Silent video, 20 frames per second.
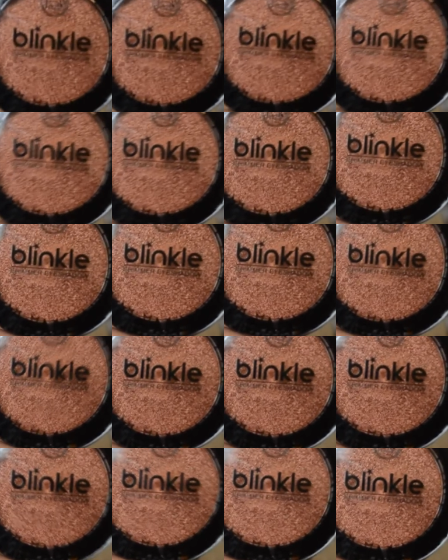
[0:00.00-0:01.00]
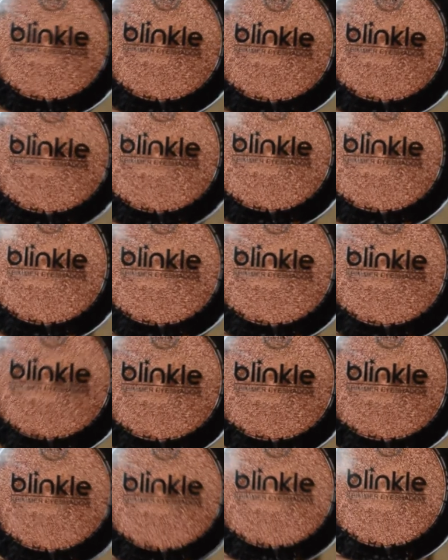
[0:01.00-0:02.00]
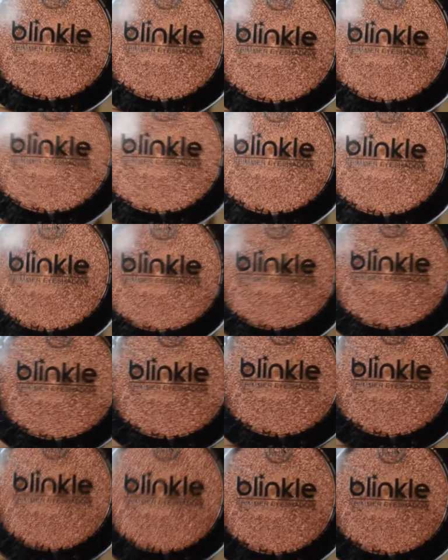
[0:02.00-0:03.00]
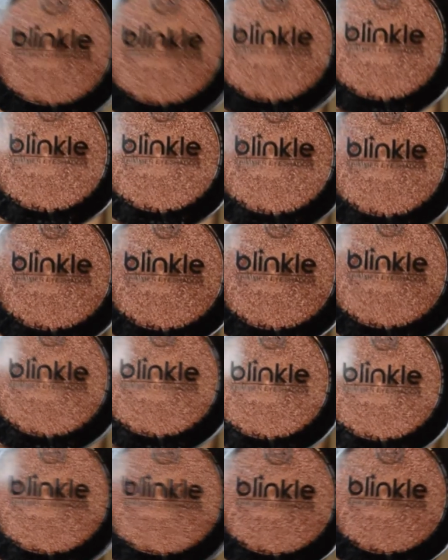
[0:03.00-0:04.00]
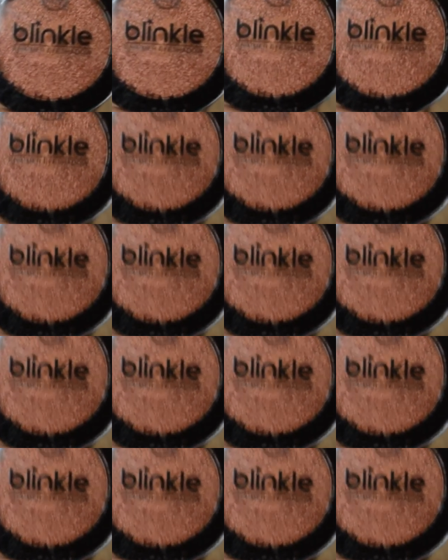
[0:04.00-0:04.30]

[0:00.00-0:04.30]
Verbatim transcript: from the shadow, but this is this like orangey copper